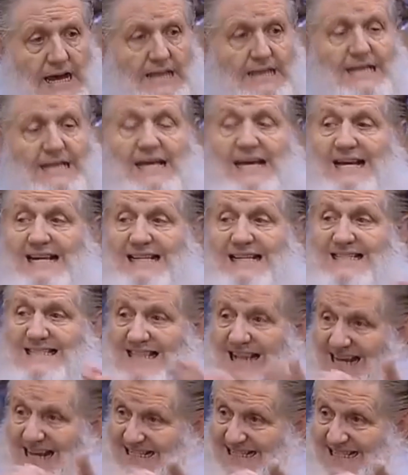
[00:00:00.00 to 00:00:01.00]
And
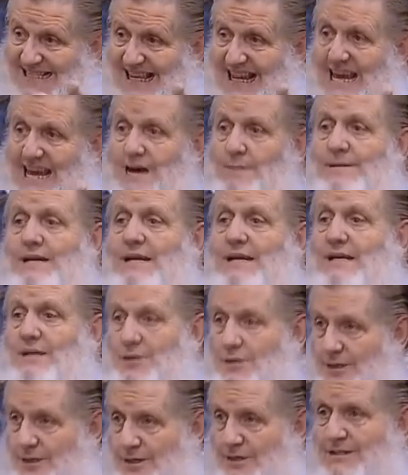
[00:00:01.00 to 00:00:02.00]
it's got salam in
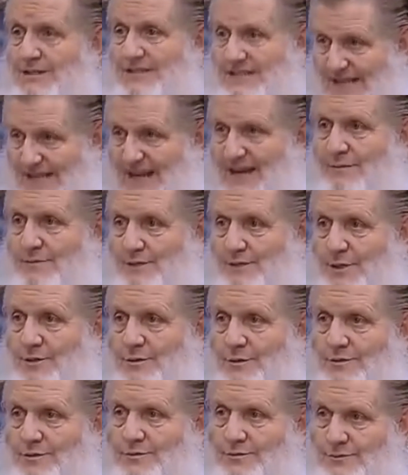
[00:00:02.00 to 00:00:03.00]
it. You hear the salam,
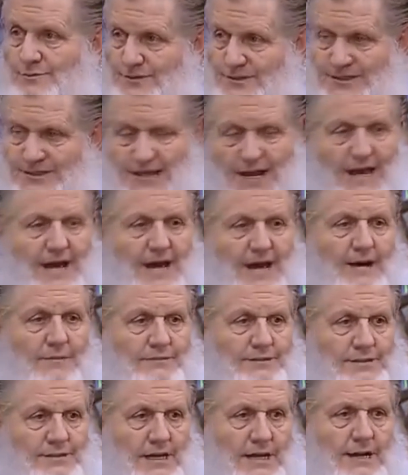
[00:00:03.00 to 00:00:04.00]
don't you?
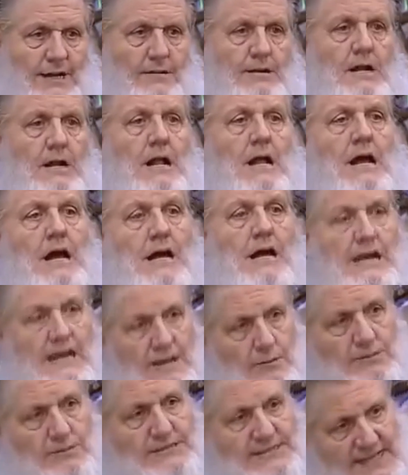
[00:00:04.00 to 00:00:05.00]
Salam, salam.
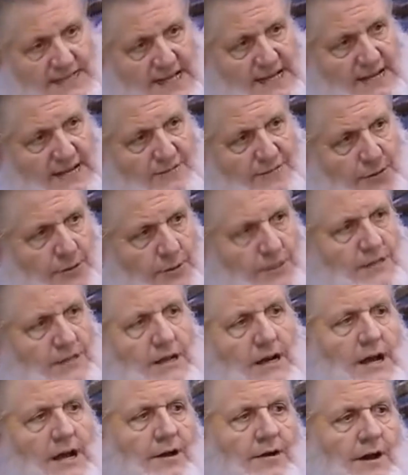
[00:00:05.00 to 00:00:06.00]
And he was saying that. If you
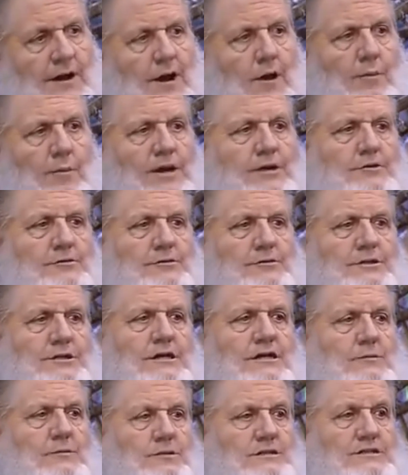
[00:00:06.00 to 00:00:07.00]
read the letter in Arabic, you
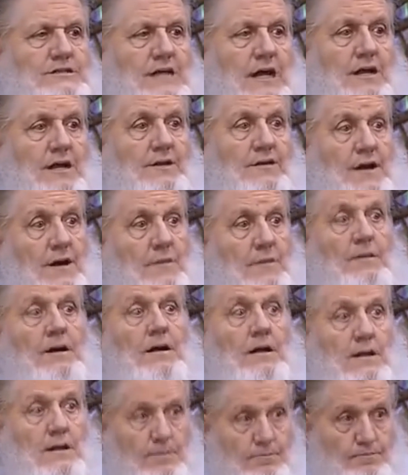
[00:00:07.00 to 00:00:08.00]
see he was telling
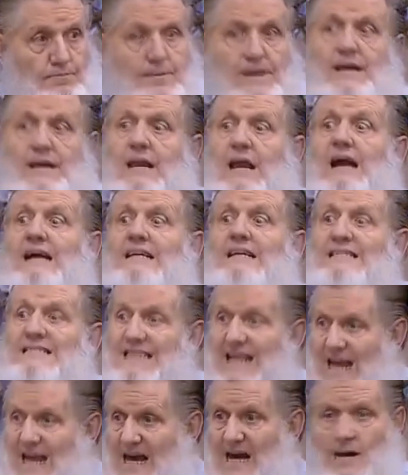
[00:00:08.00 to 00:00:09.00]
them, be like
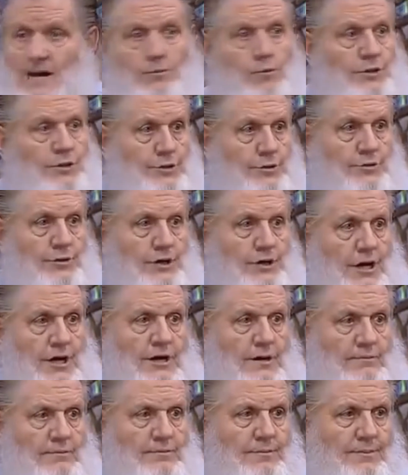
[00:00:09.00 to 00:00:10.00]
salam when you
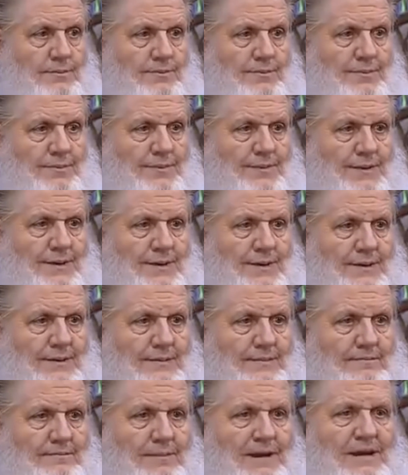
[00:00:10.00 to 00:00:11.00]
come.
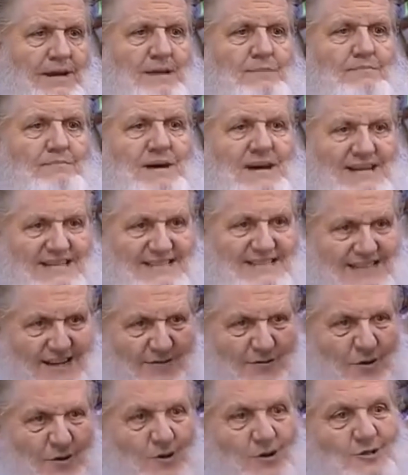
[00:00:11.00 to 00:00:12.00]
But he meant,
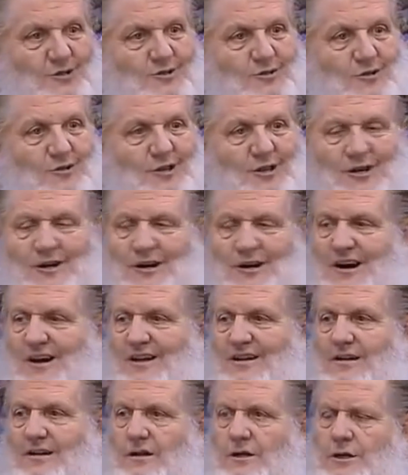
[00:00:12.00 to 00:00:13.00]
of course, to
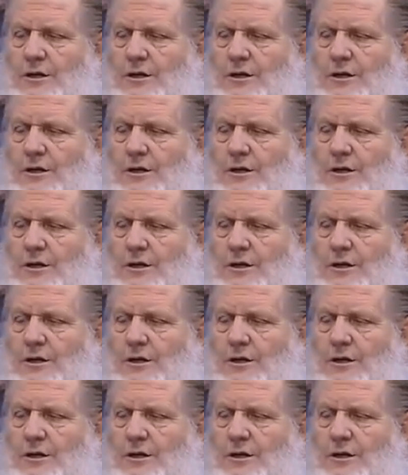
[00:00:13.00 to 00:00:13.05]
Allah.